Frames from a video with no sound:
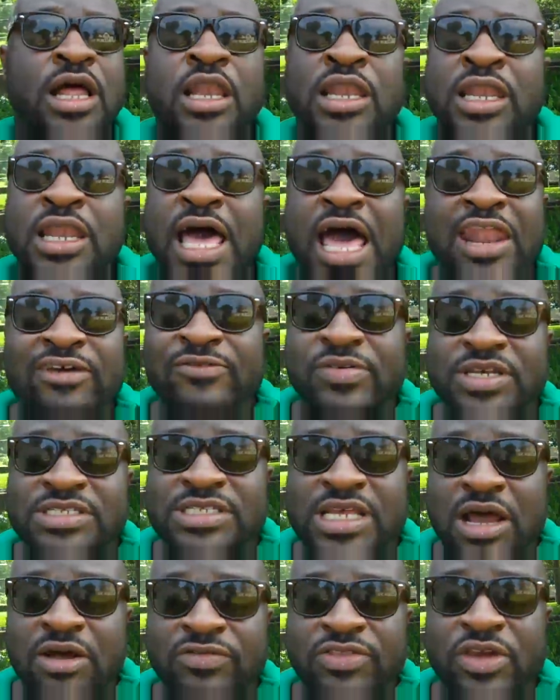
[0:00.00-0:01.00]
A lot of
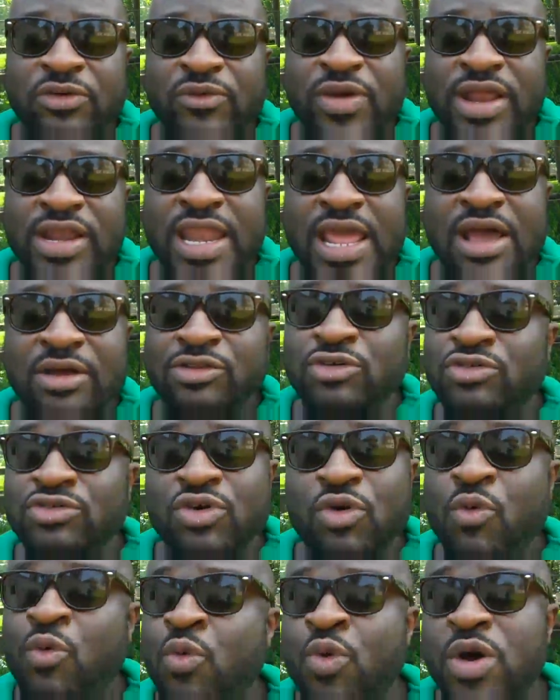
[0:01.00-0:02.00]
us out there right now don't
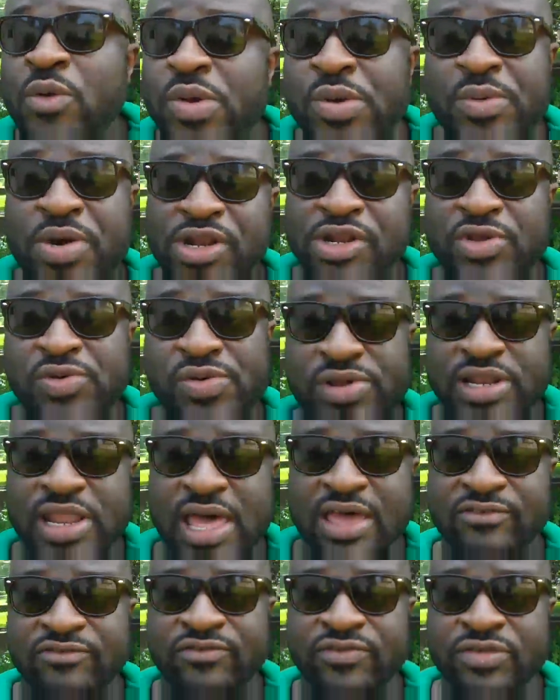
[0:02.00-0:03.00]
know what we want to do in
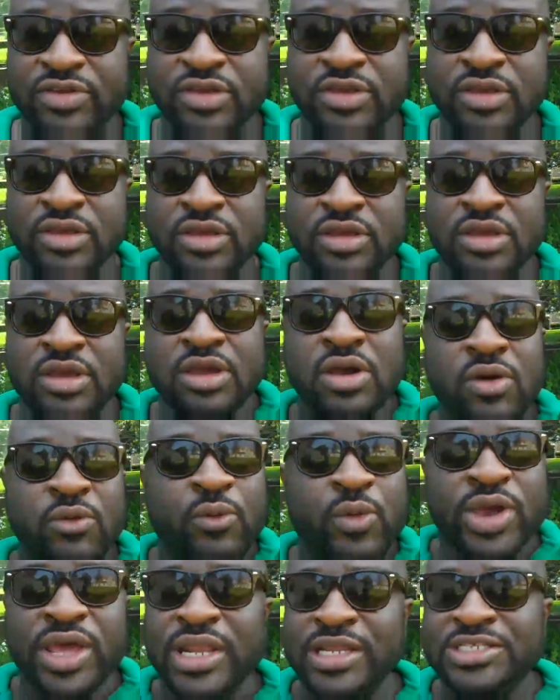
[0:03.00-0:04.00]

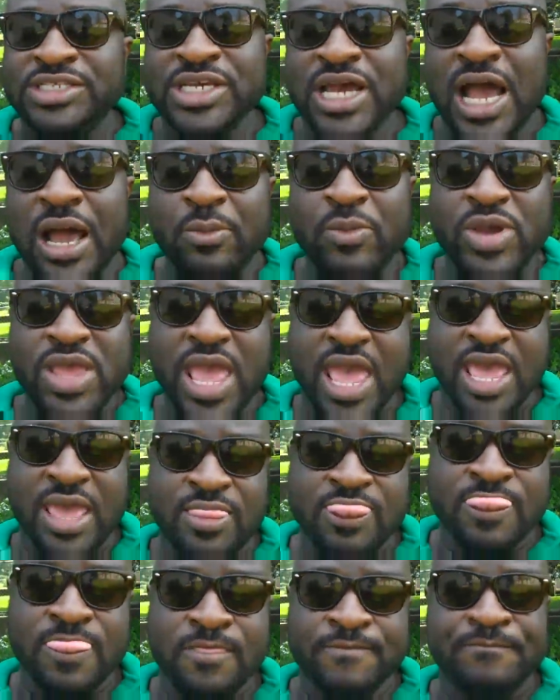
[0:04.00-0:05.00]
life. We had a job we
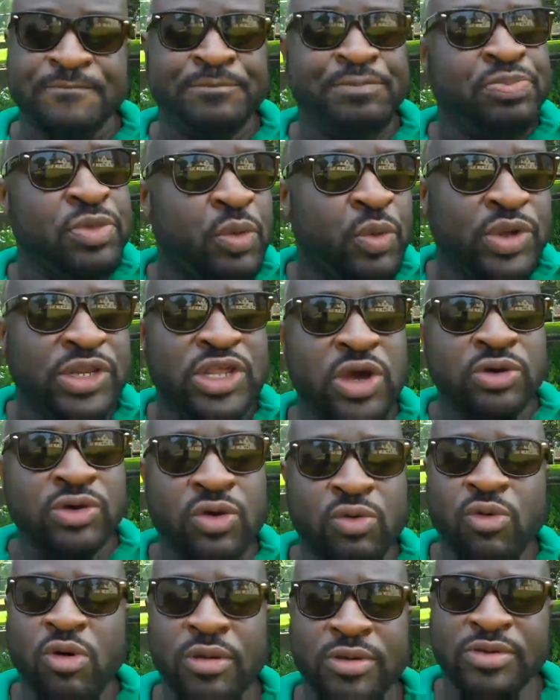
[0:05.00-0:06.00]
hate. We
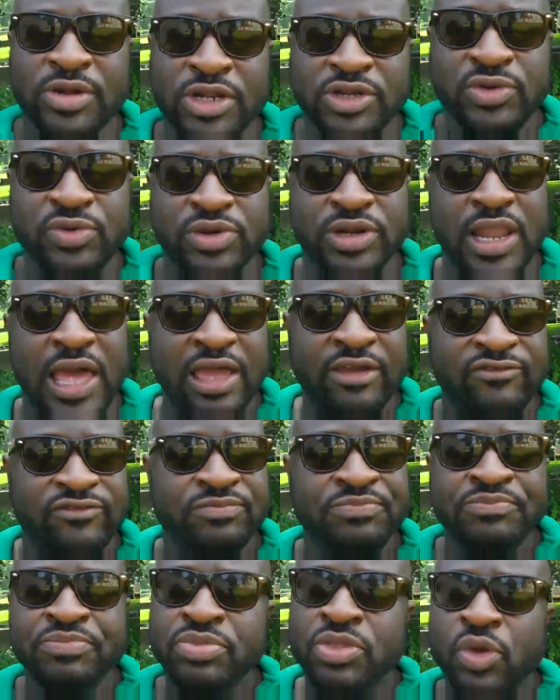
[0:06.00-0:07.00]
don't know what we want to do in
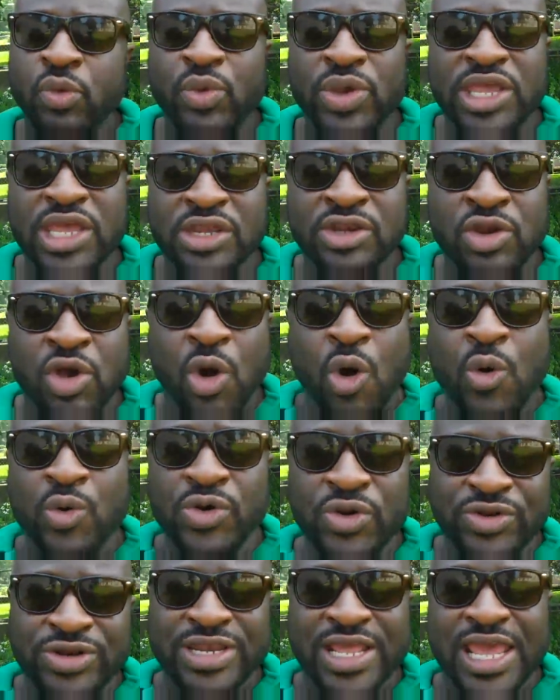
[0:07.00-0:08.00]
life. We're getting
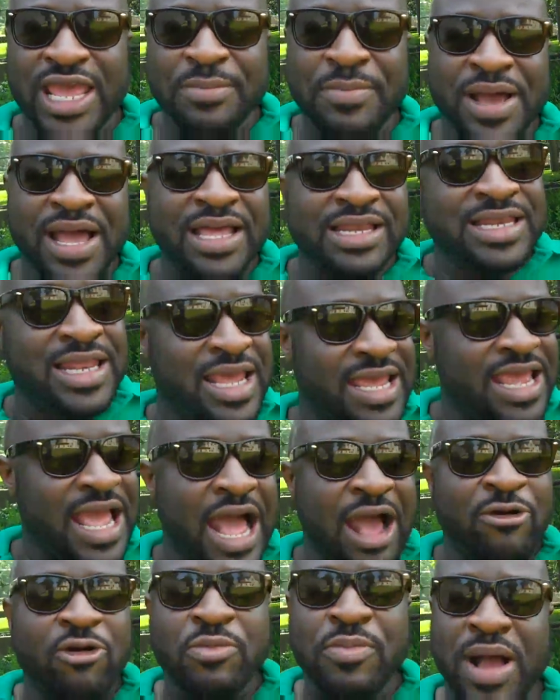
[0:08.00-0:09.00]
older day by day,
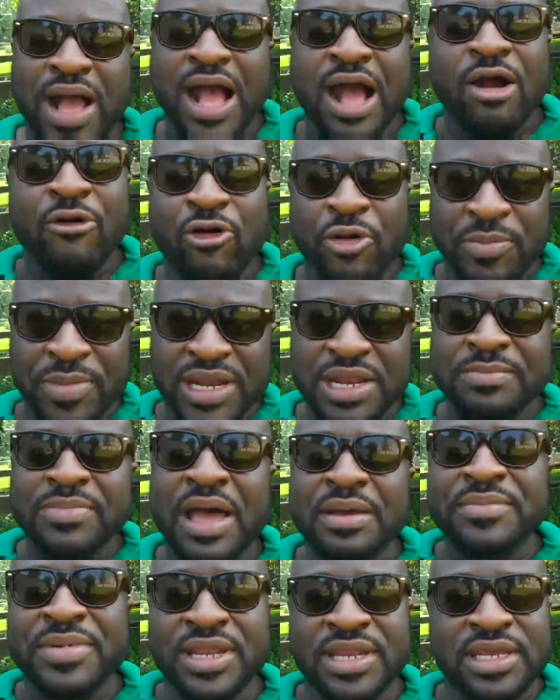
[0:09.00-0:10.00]
hour by hour, minute
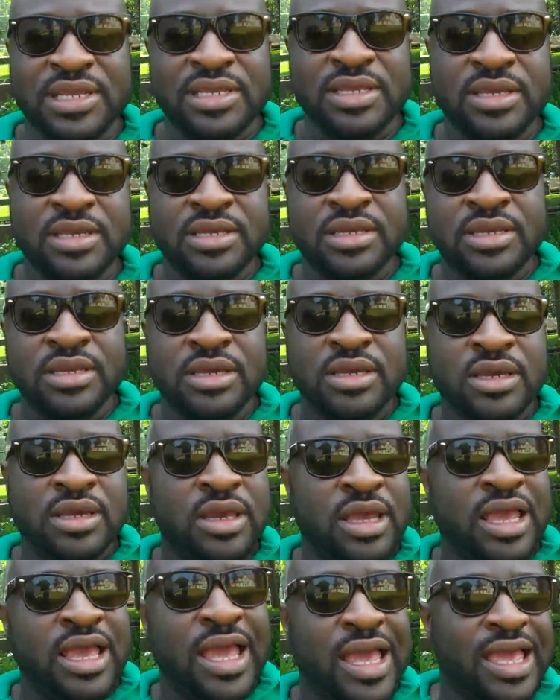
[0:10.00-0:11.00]
by minute.
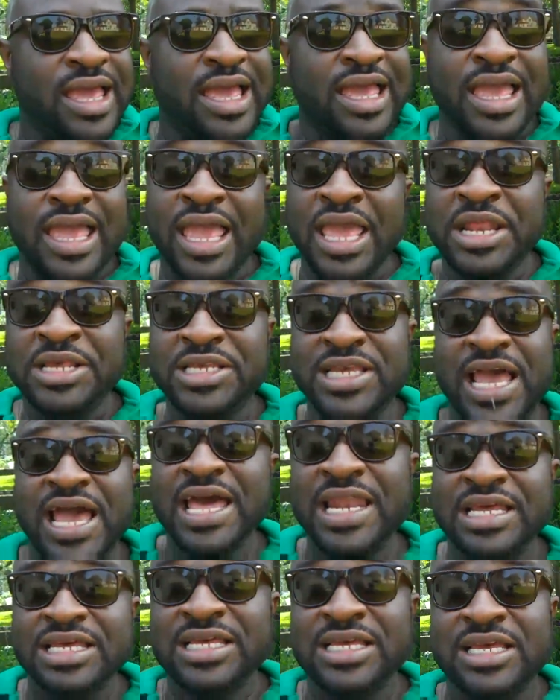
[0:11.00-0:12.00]
And it
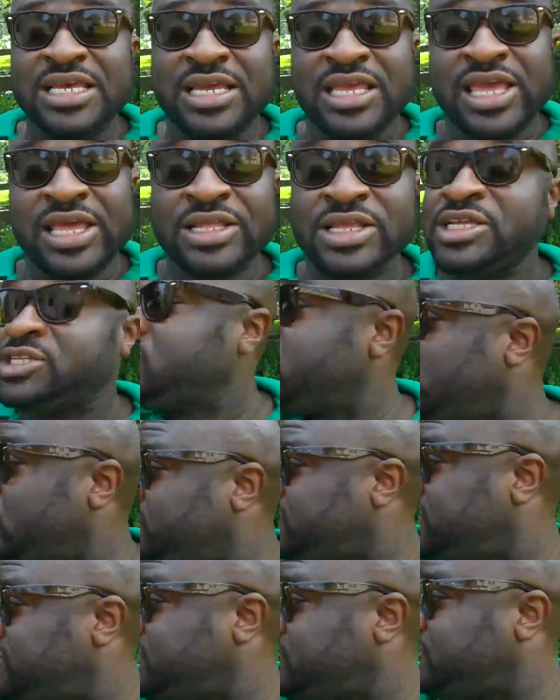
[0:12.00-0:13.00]

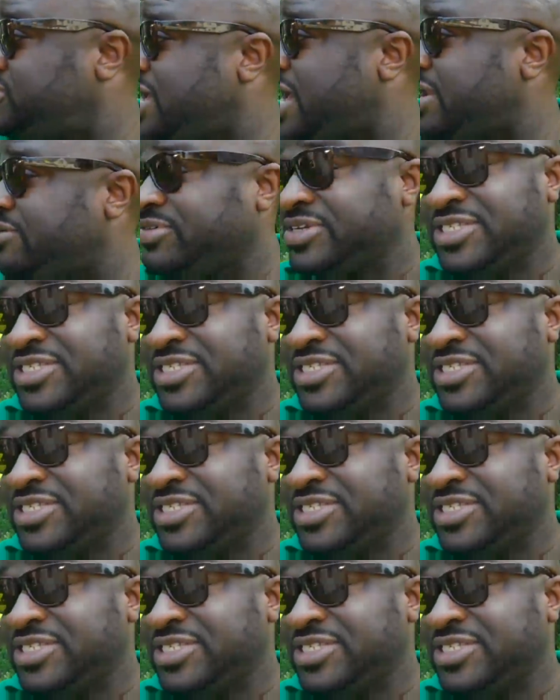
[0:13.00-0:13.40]
turns into kind